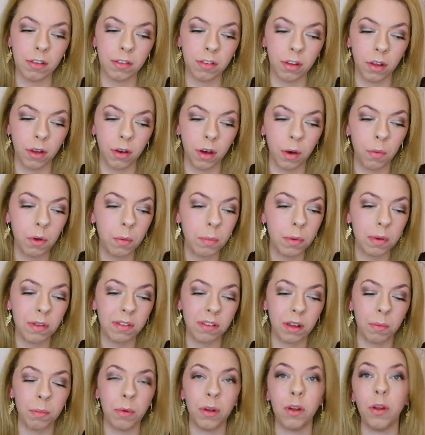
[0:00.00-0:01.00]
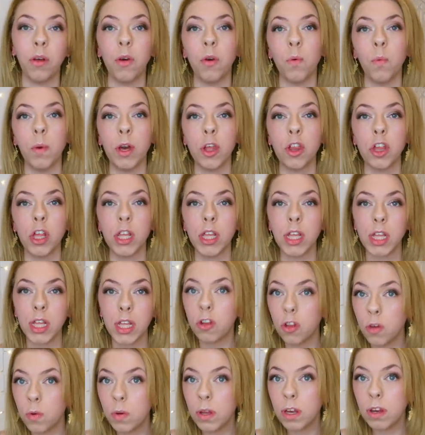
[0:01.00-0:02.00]
So I want to be someone who we're just
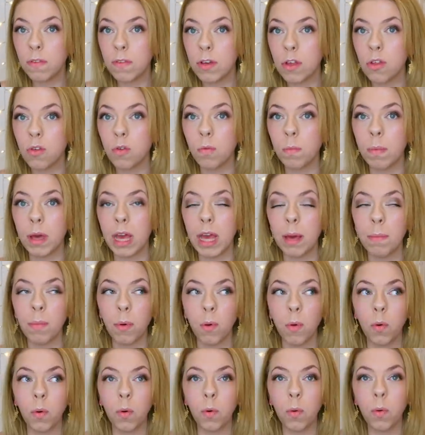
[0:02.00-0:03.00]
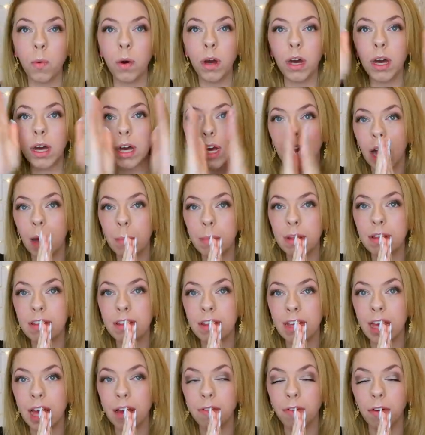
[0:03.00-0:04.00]
two individual people coming
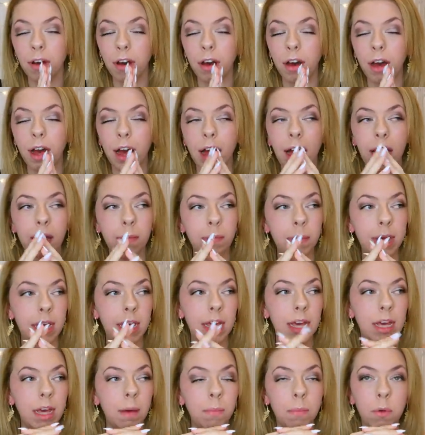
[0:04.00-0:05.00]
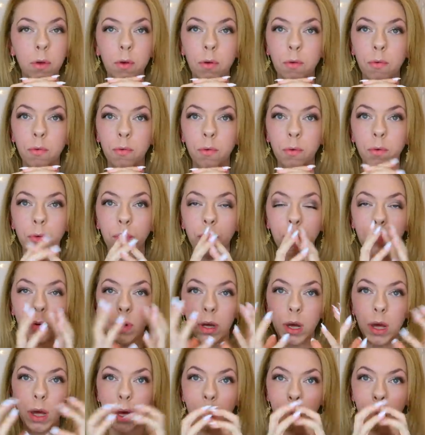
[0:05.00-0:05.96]
together and being a beautiful